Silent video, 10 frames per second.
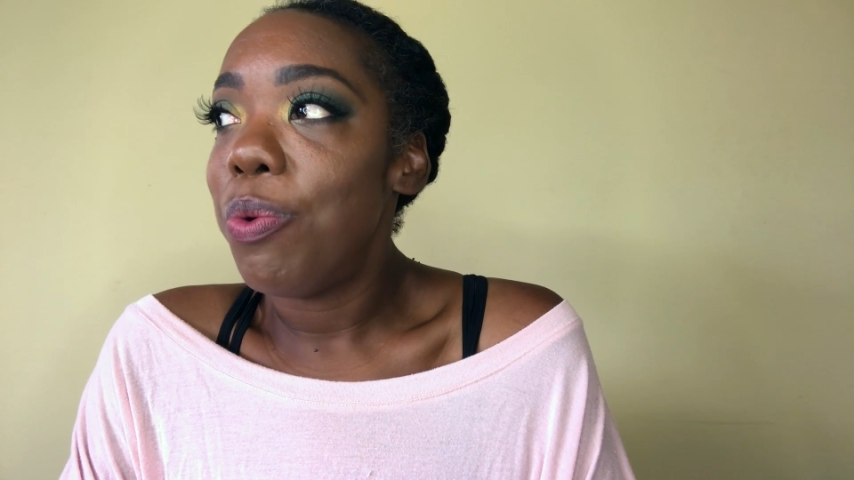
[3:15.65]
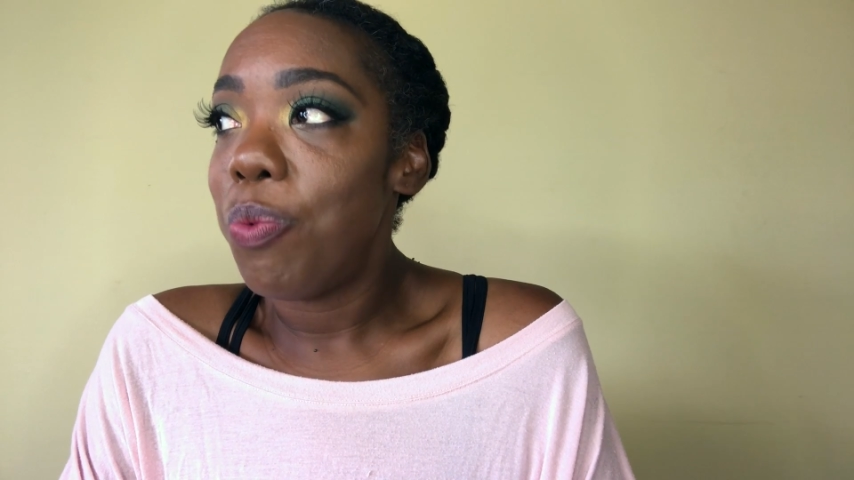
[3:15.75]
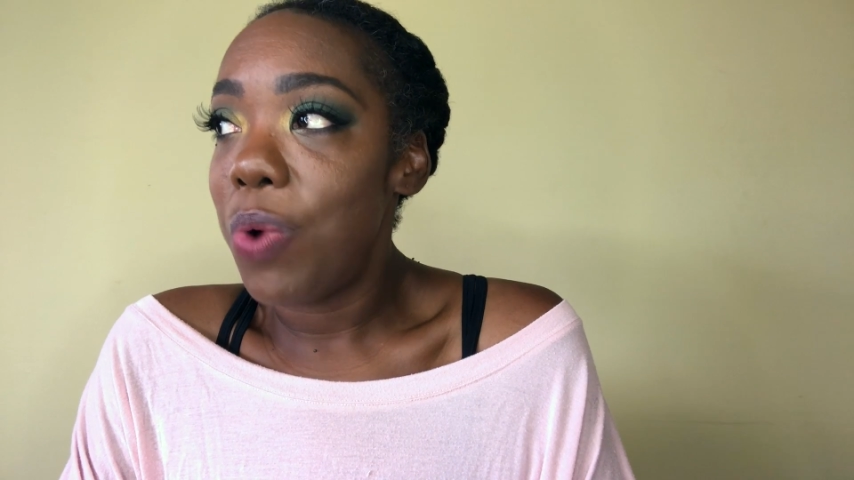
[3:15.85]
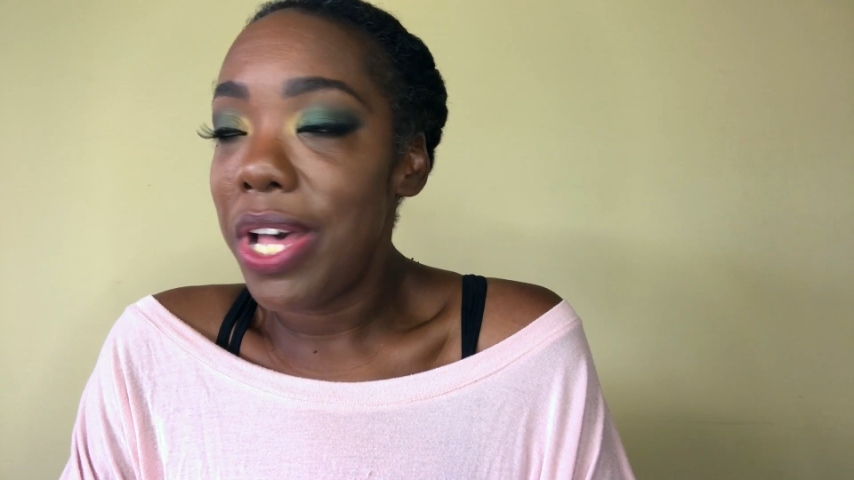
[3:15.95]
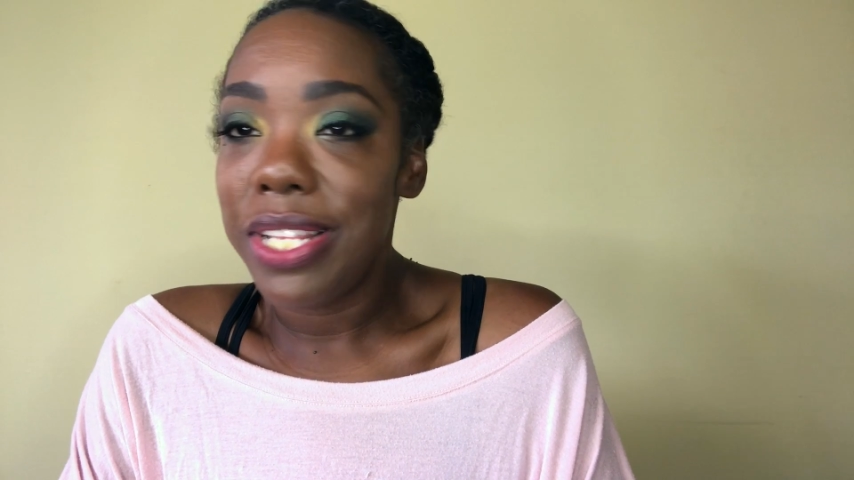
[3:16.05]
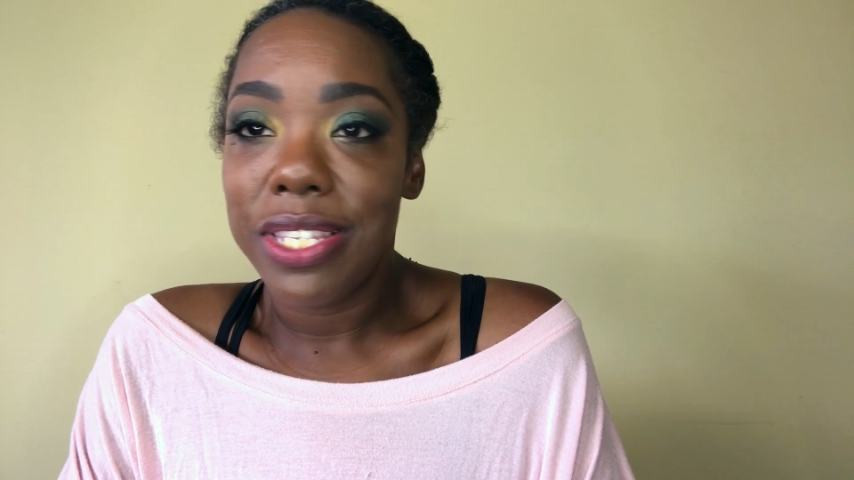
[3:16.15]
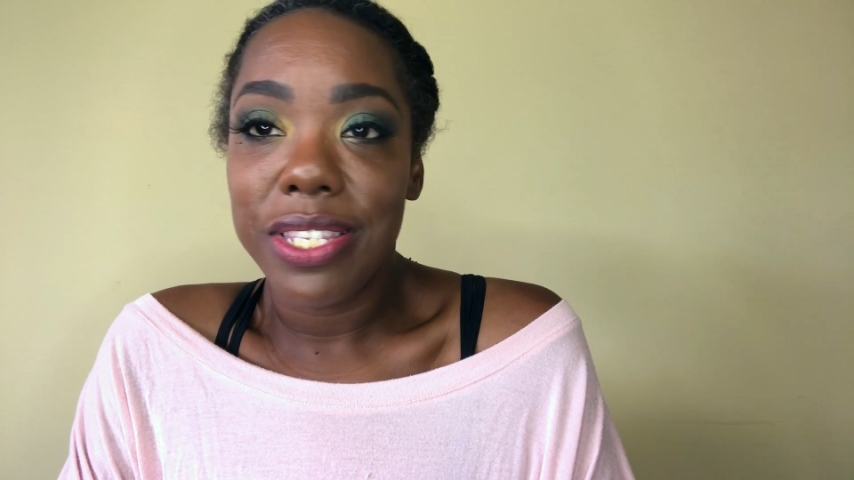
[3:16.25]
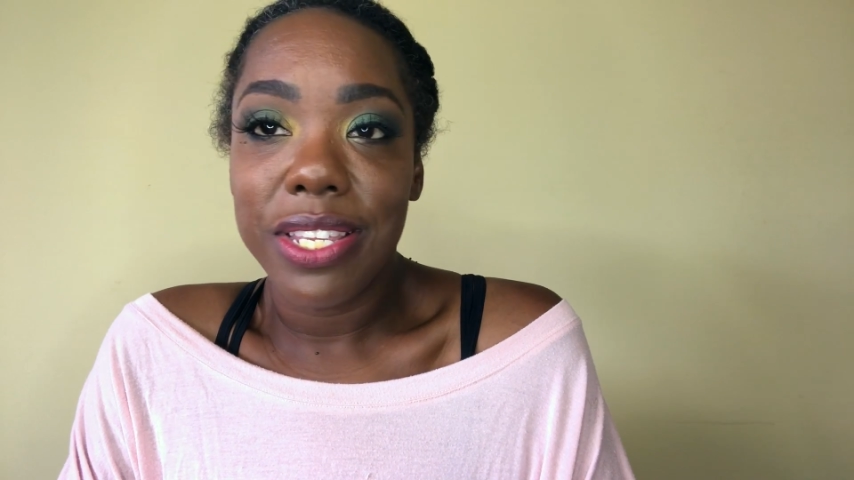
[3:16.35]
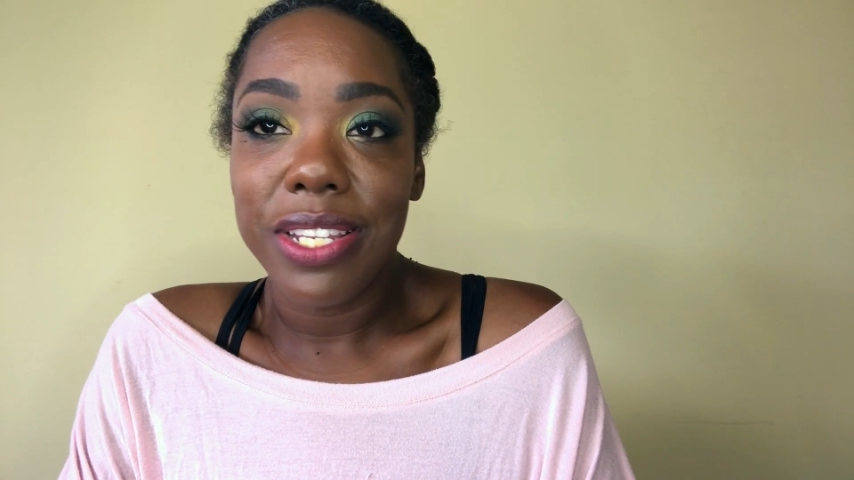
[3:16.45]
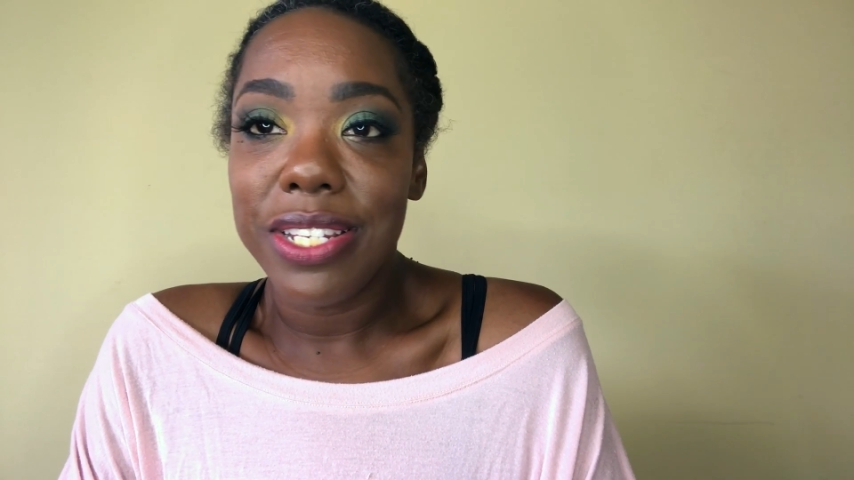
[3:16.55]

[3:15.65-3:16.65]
wants